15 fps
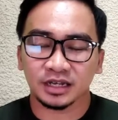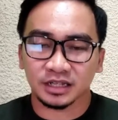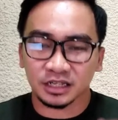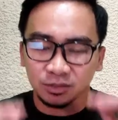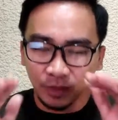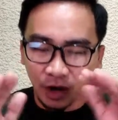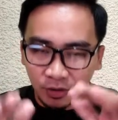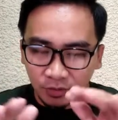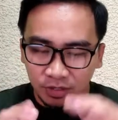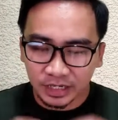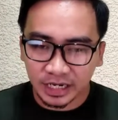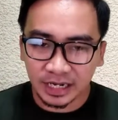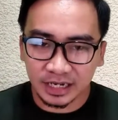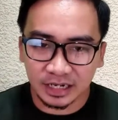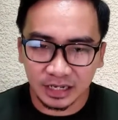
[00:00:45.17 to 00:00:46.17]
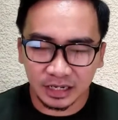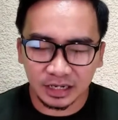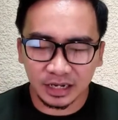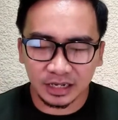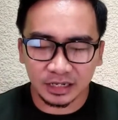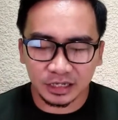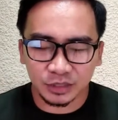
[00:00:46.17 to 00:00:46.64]
Let us bow our head
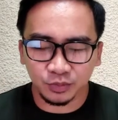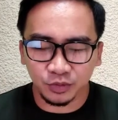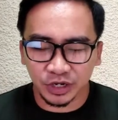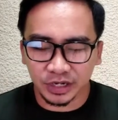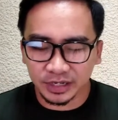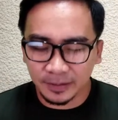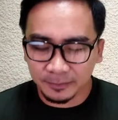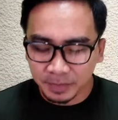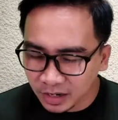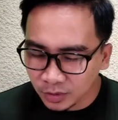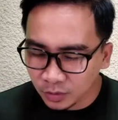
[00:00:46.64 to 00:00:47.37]
and let us pray.